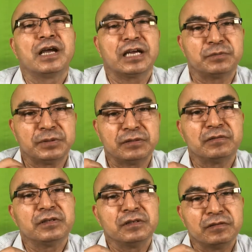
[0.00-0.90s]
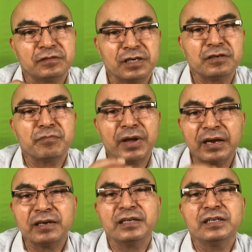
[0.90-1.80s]
has been done
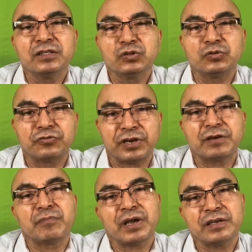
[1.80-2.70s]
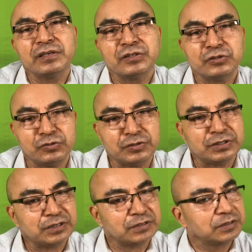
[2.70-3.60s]
mainly to train my
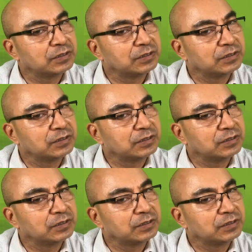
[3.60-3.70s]
junior